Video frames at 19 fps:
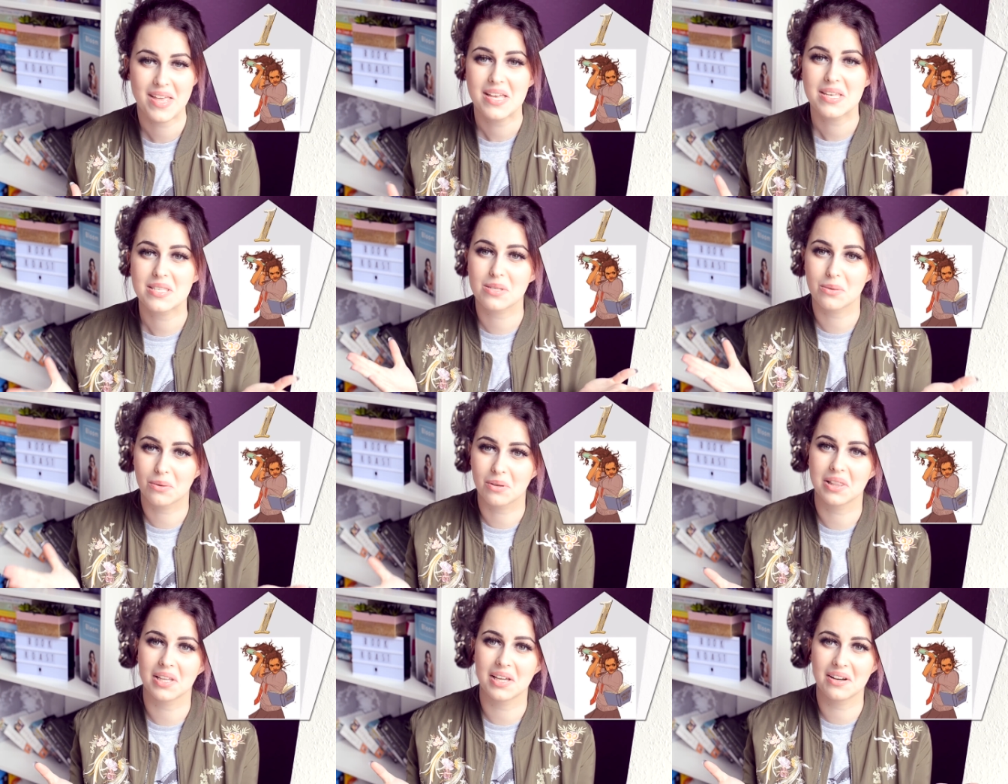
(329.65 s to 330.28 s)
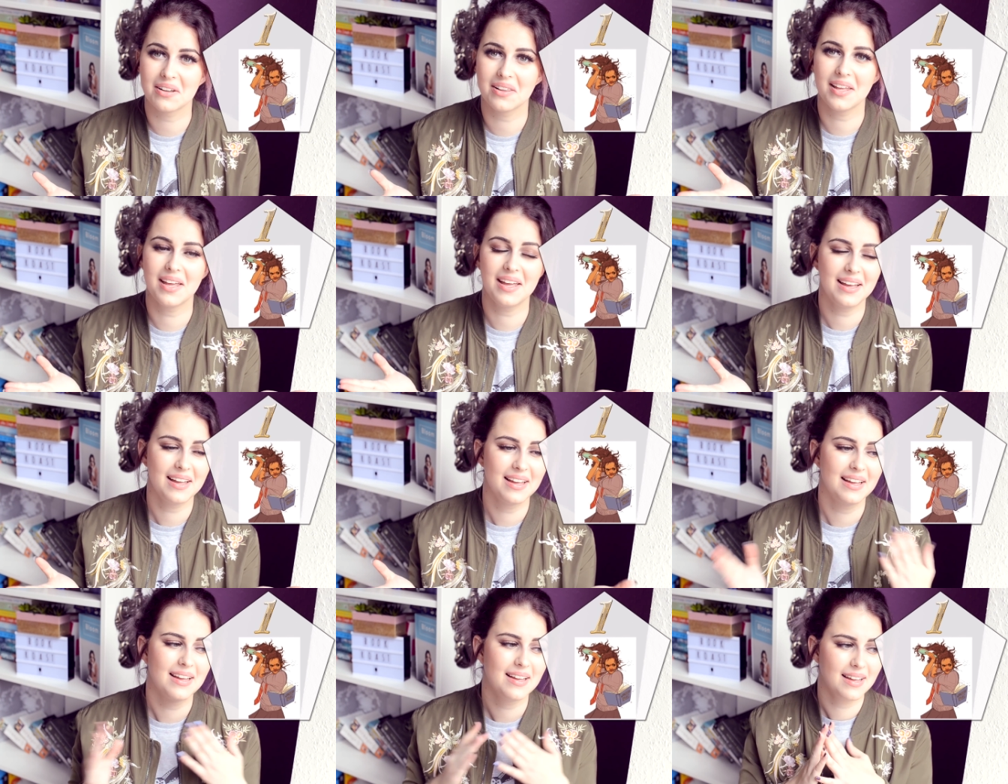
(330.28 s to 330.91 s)
So
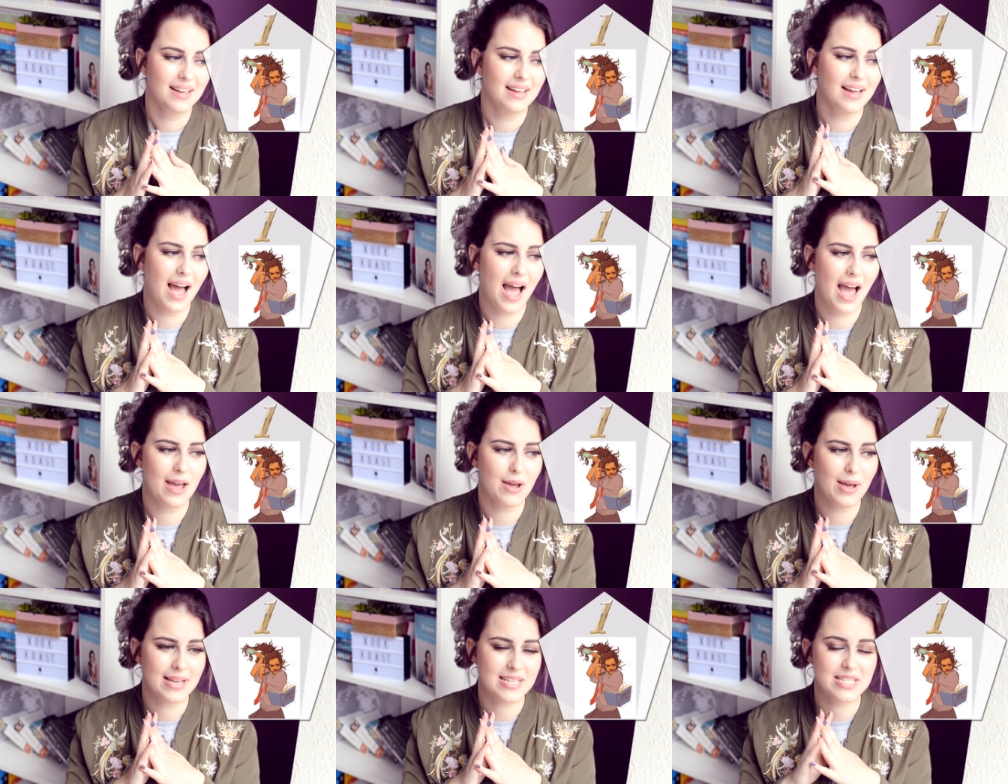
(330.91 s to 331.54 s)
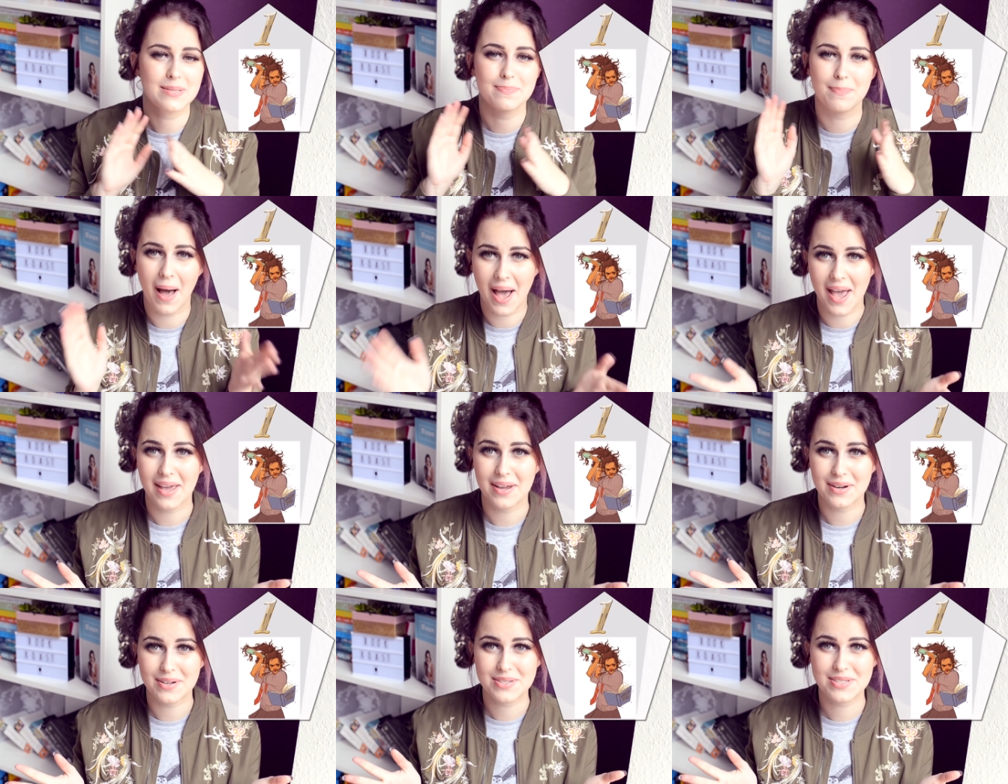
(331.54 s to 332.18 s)
clearly, I
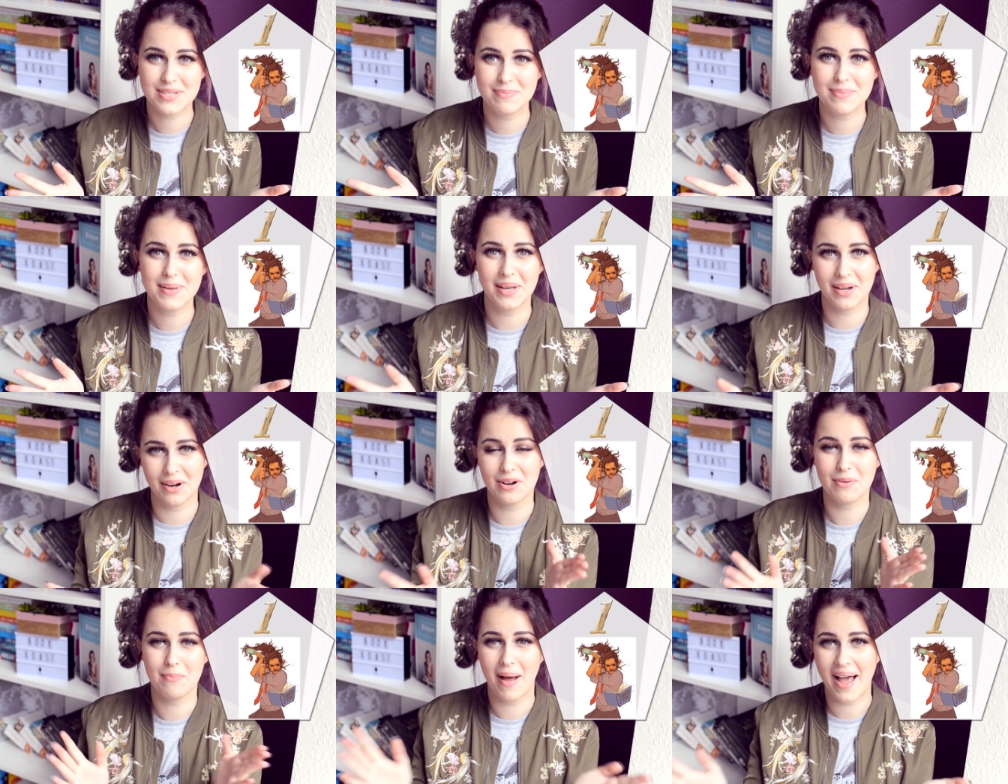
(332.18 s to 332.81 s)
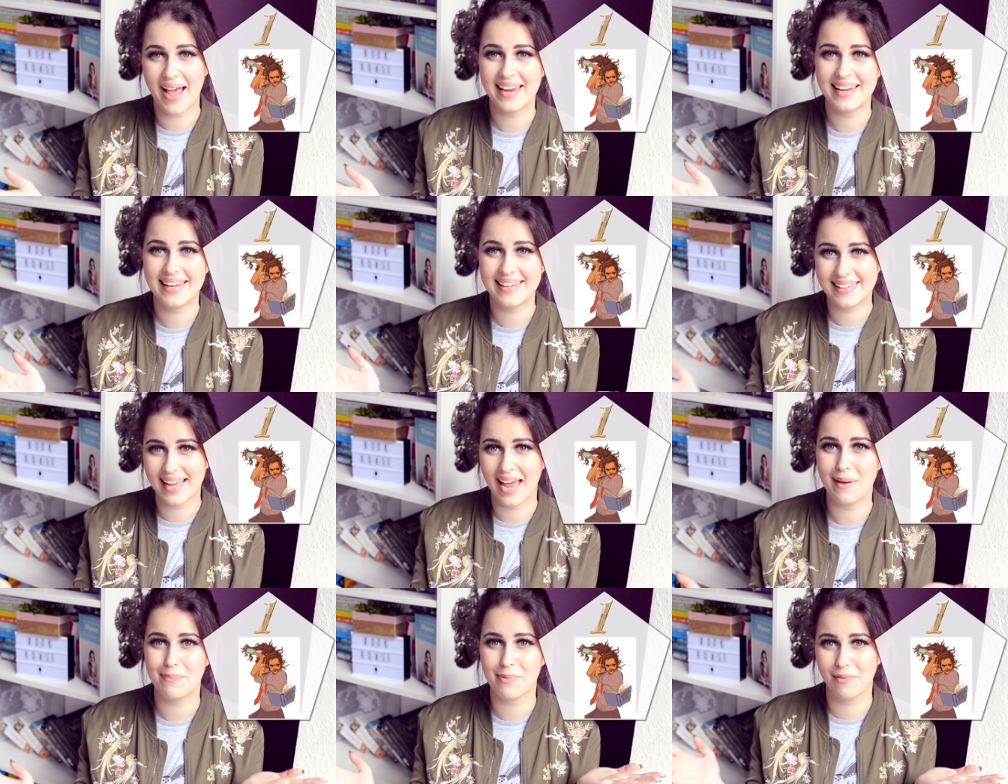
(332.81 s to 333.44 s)
aspire to be Hermione
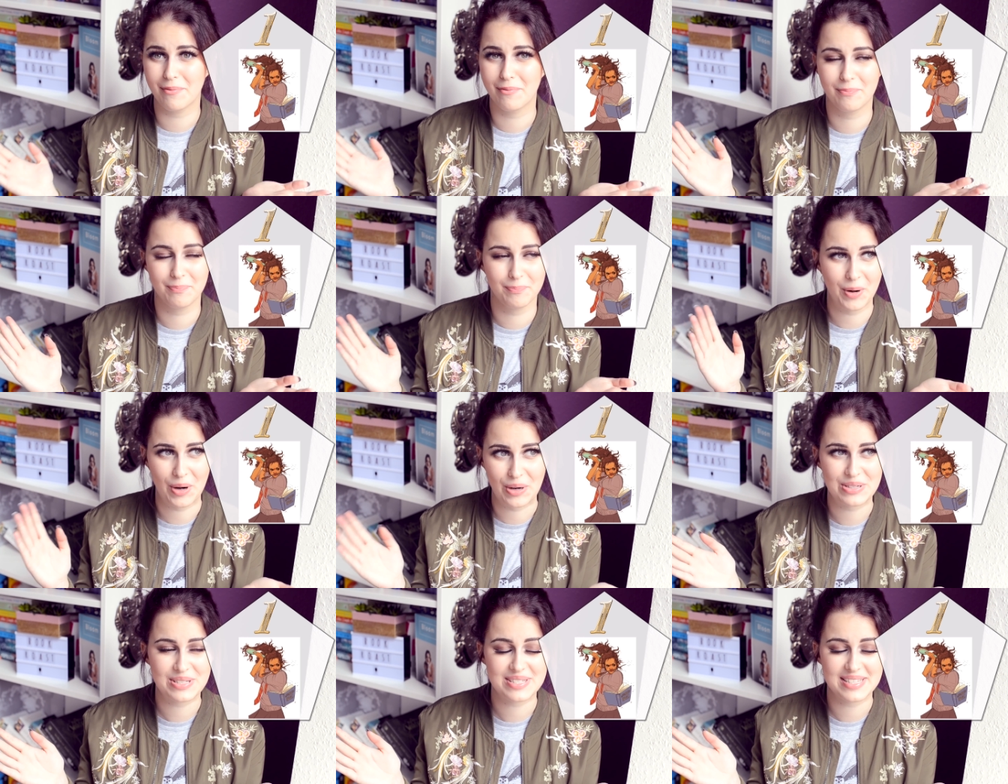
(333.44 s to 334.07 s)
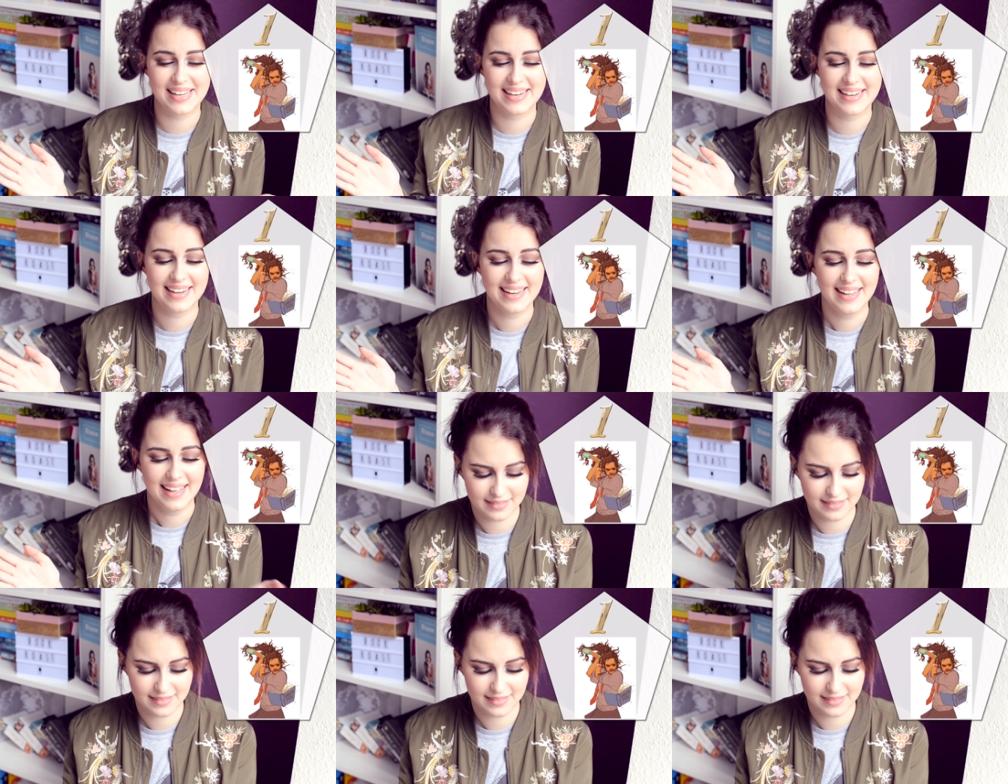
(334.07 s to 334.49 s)
type of person.